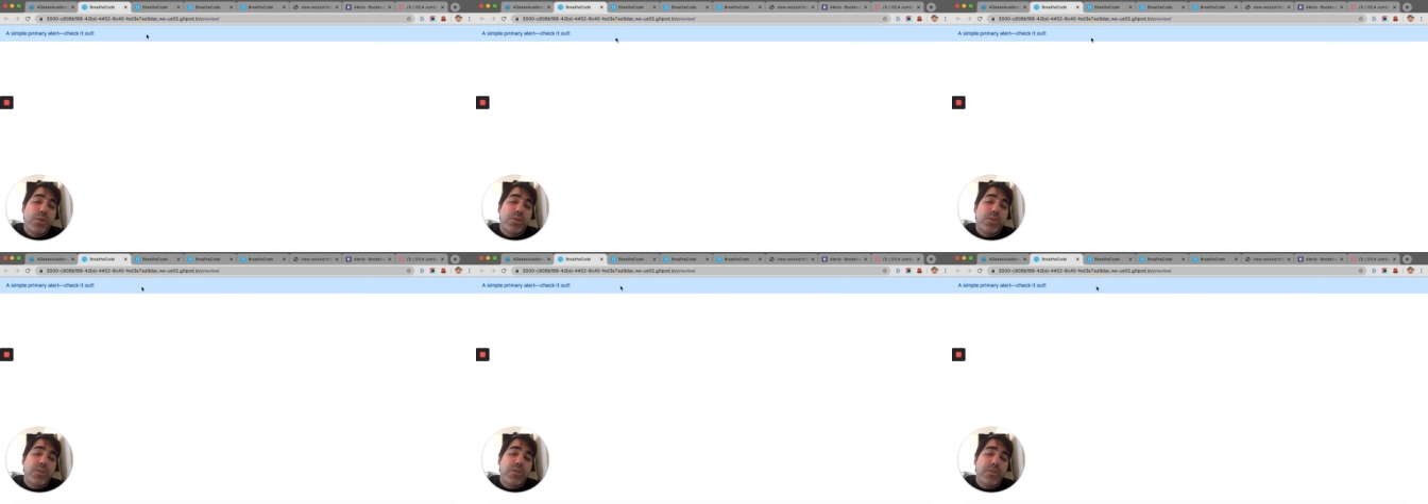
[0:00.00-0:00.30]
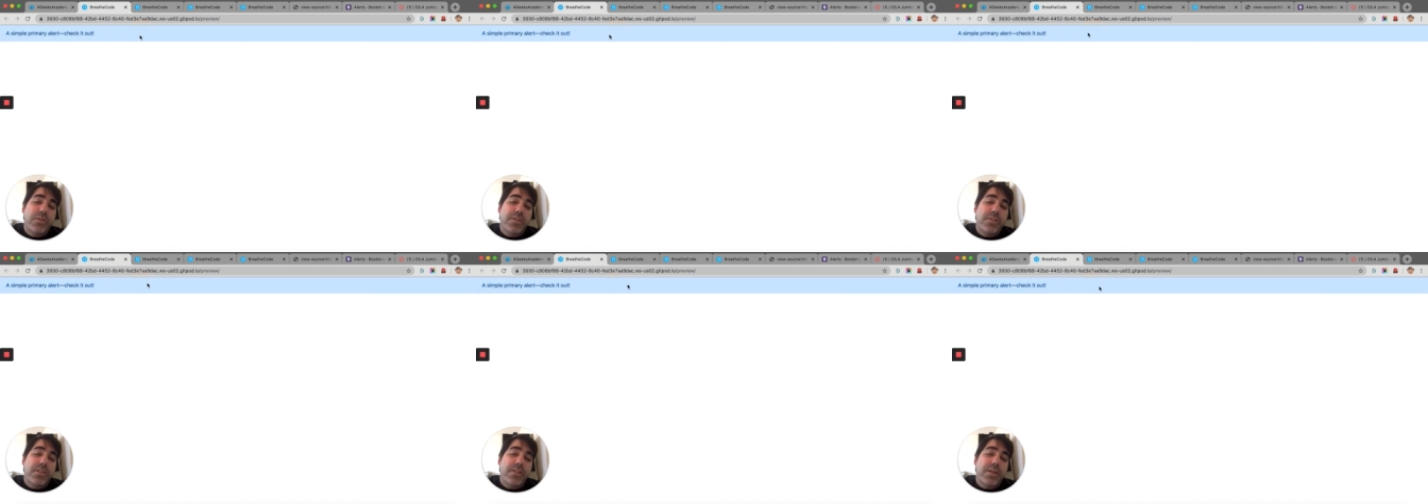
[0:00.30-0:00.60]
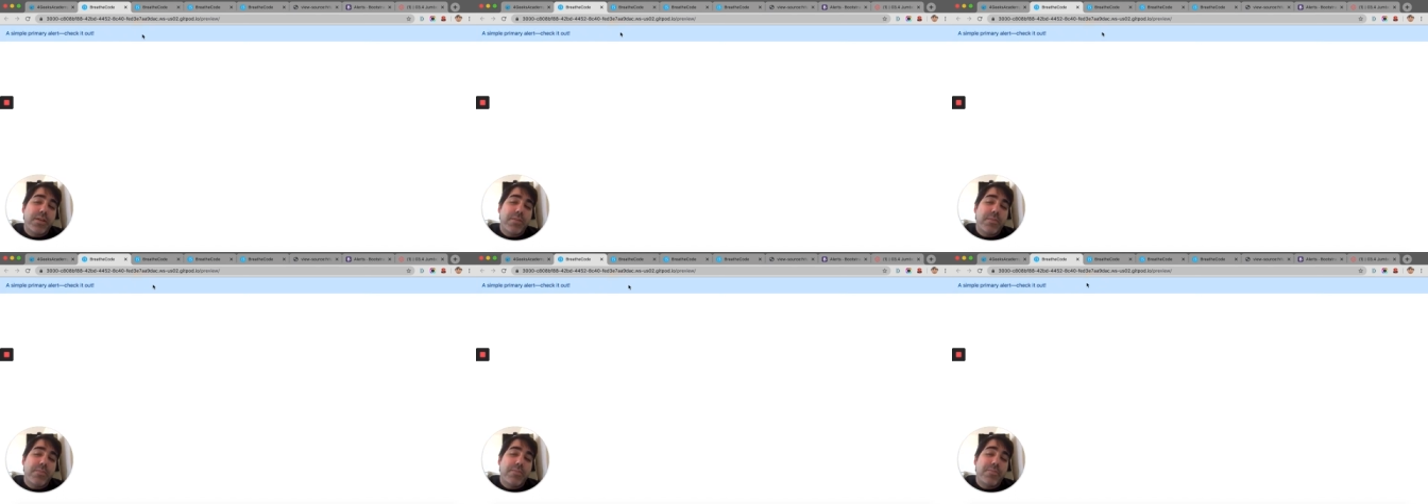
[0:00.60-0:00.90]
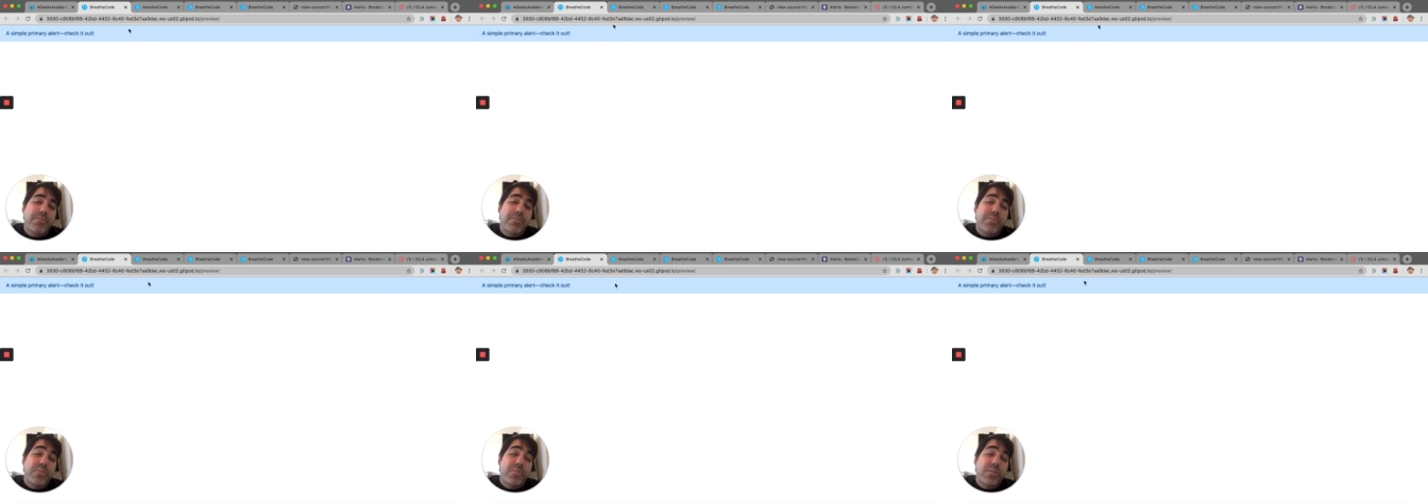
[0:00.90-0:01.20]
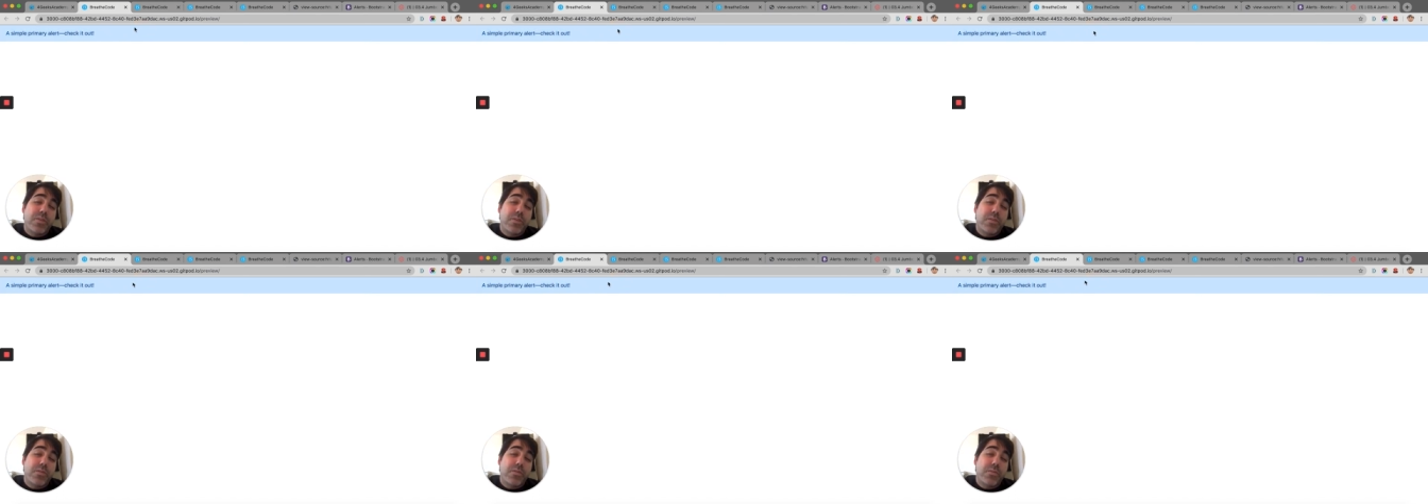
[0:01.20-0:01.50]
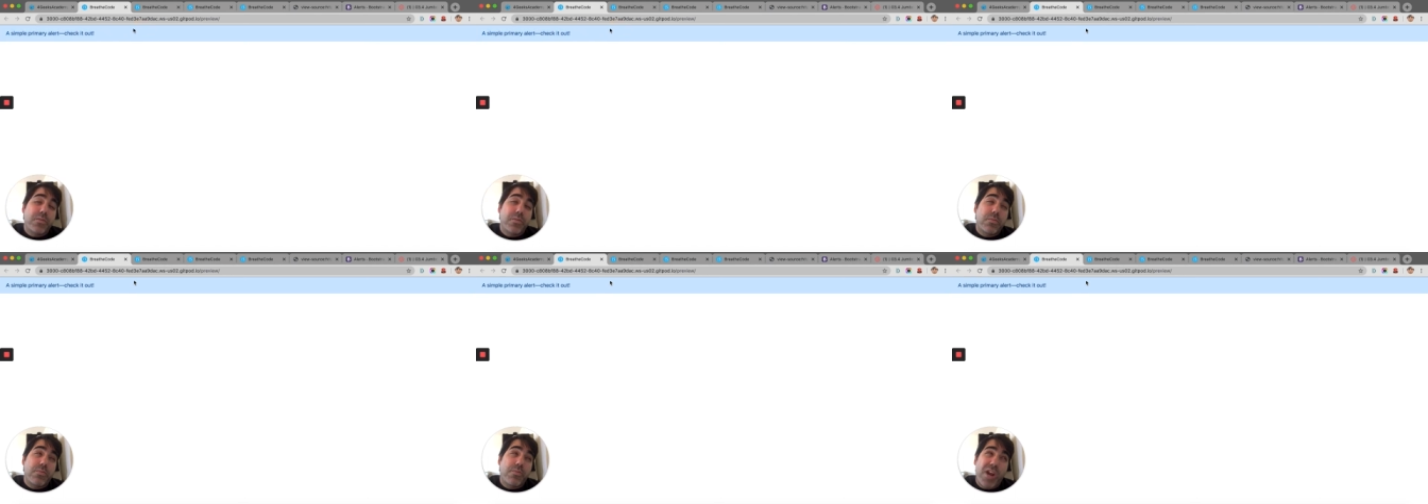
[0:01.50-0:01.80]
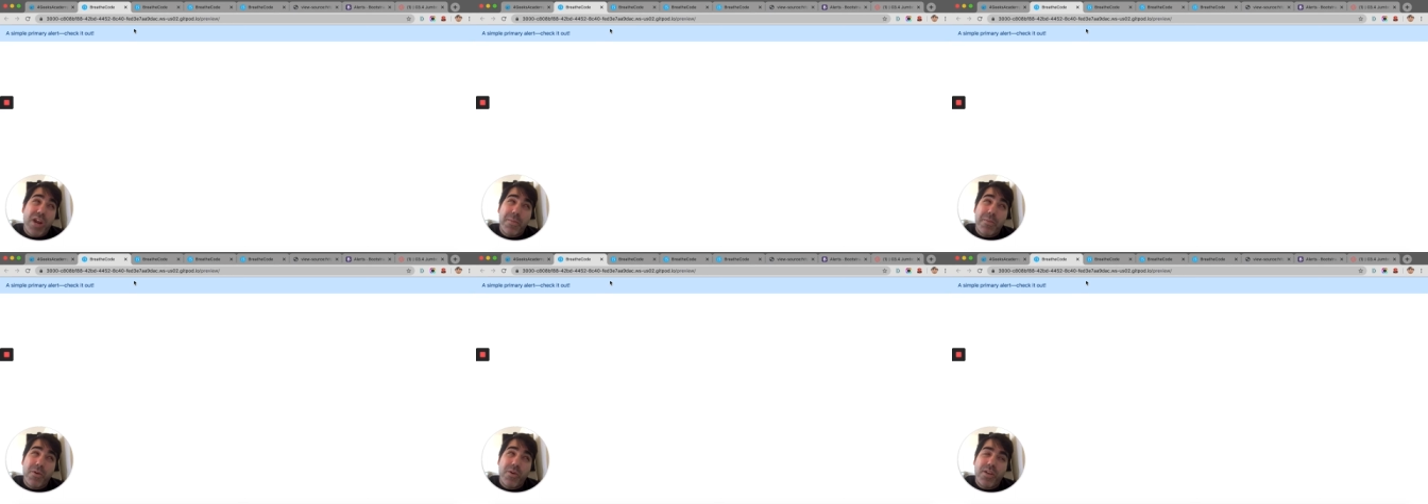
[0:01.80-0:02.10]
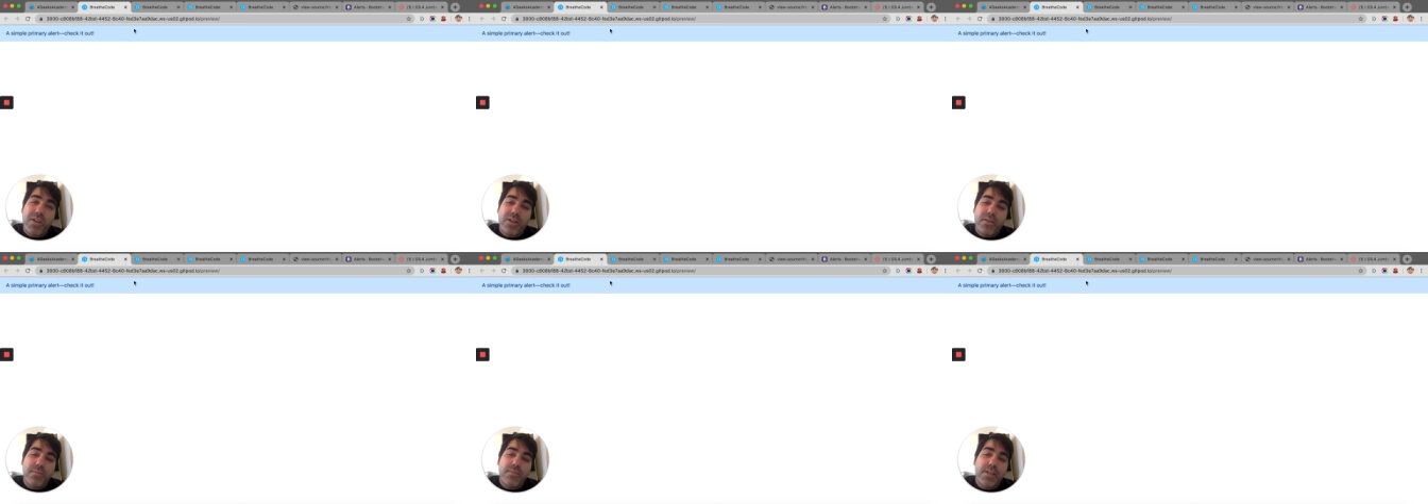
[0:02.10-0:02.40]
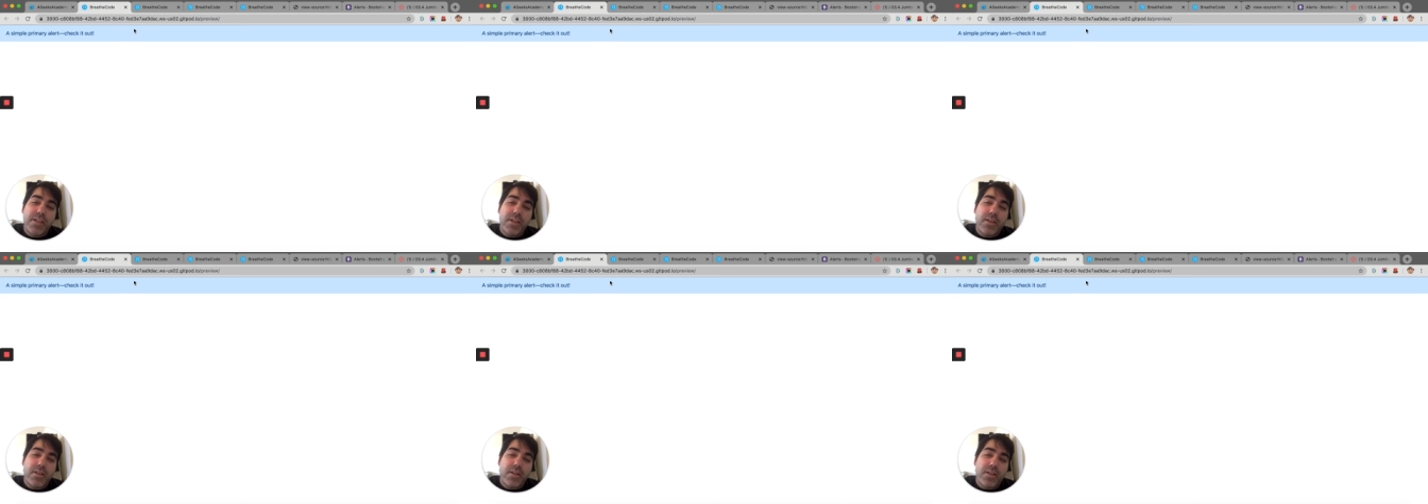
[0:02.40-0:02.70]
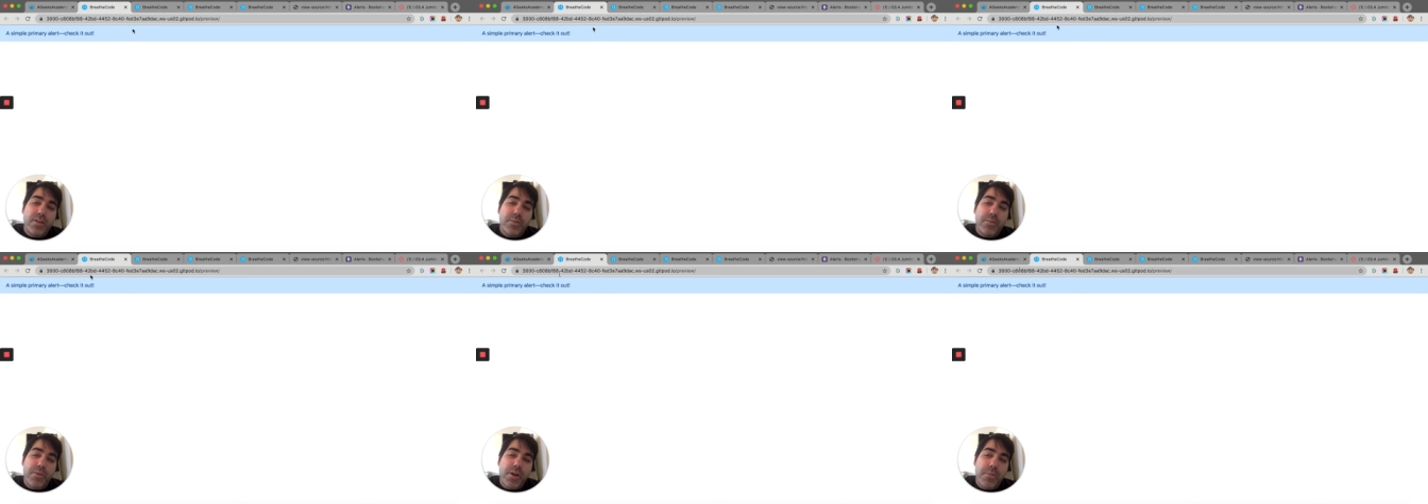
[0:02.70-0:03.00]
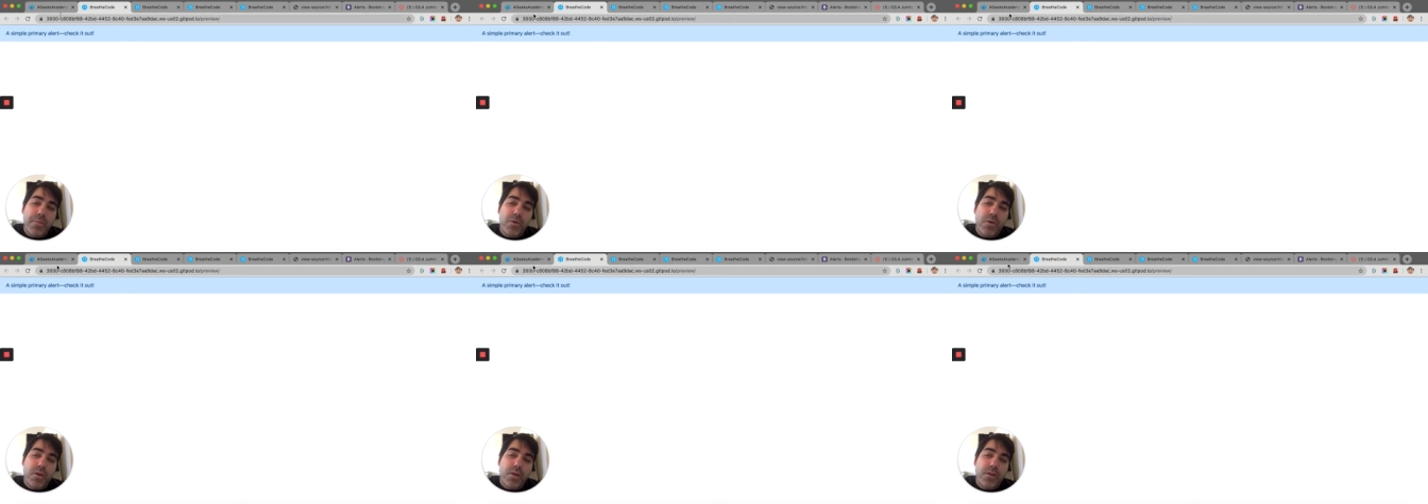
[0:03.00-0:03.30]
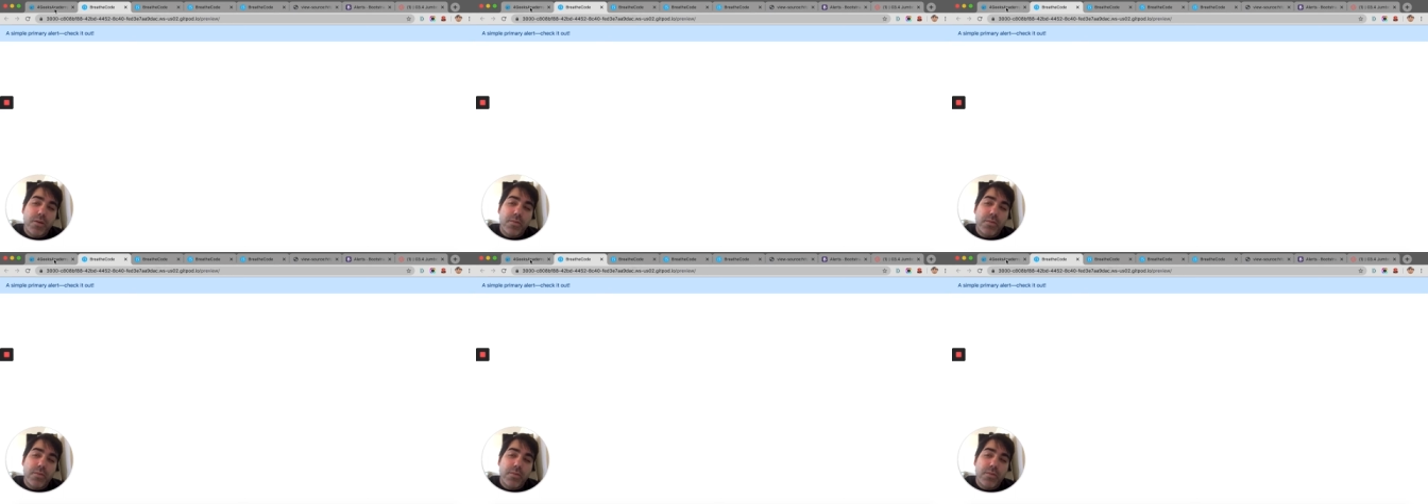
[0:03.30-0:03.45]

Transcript: so it's a primary. Yeah, alert primary.